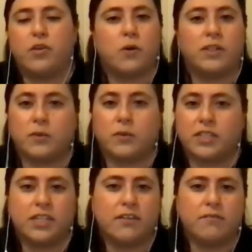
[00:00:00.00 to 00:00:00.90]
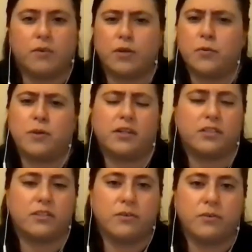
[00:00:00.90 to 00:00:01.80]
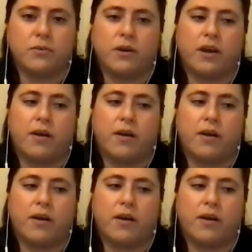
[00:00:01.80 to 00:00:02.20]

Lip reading: want to achieve, what you want to do,